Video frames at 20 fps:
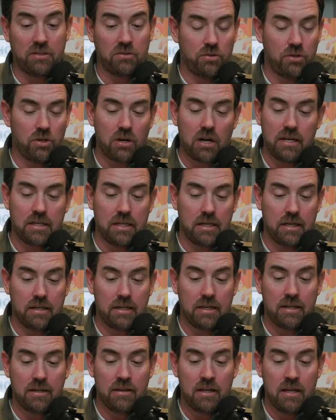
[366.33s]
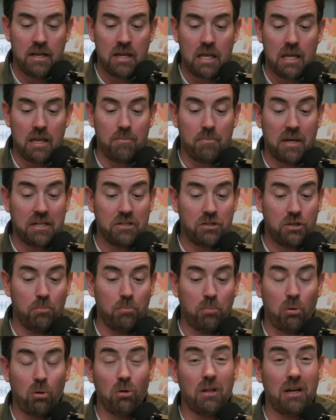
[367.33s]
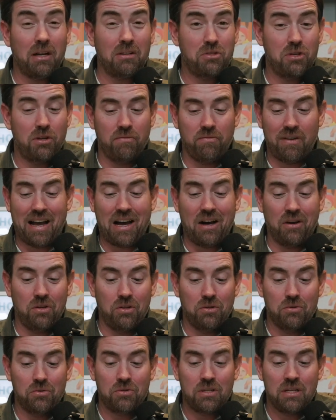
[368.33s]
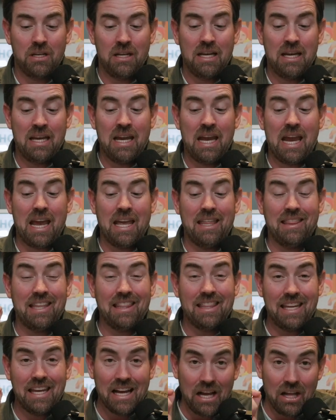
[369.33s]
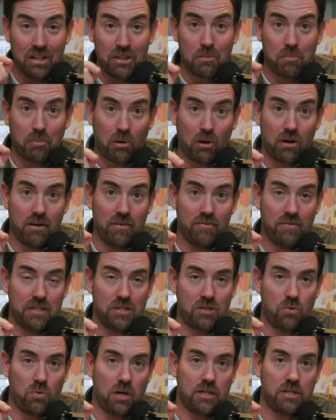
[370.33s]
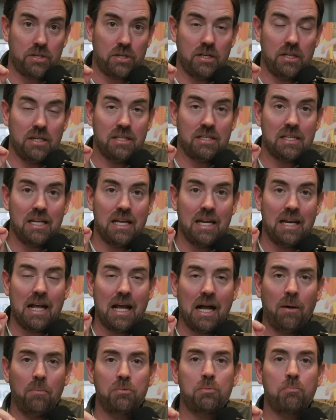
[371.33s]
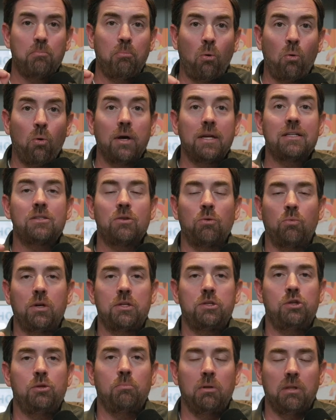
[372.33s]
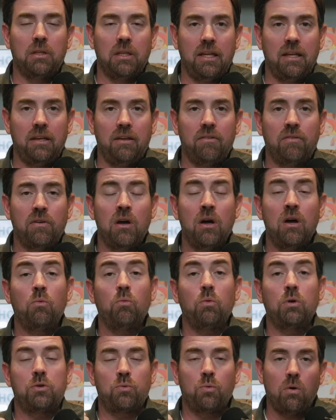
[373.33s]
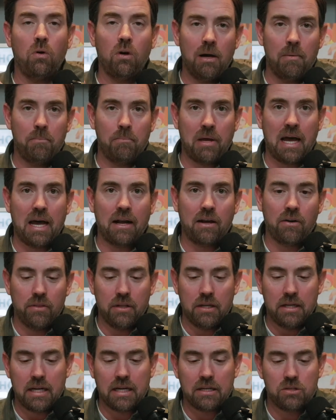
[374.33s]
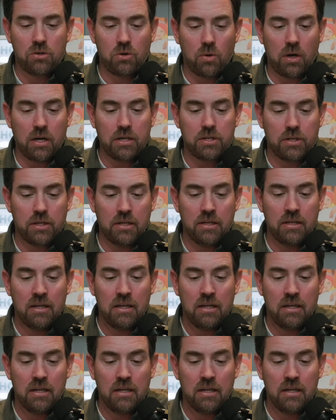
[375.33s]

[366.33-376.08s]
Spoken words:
on your identity. It makes you pull out your values. And then the other part of this question is it helps point to what you believe, which we'll unpack on the next question.